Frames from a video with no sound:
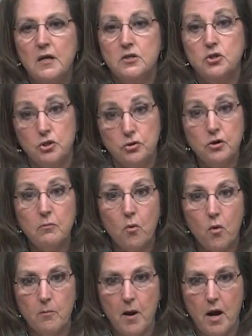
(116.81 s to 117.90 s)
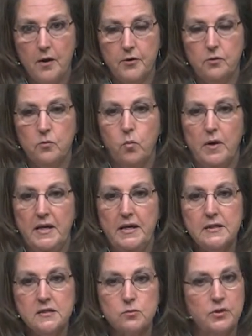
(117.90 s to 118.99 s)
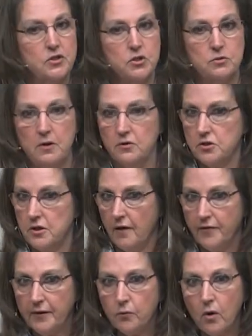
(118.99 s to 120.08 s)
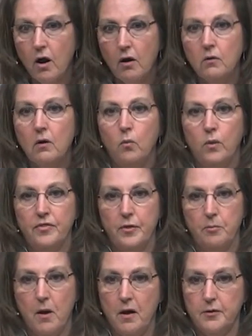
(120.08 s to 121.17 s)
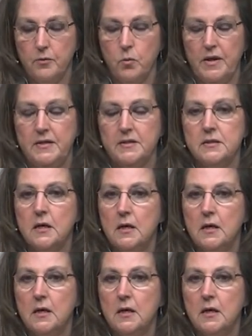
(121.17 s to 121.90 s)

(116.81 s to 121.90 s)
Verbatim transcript: to the more modern wheats, which there's nothing wrong with the modern wheats.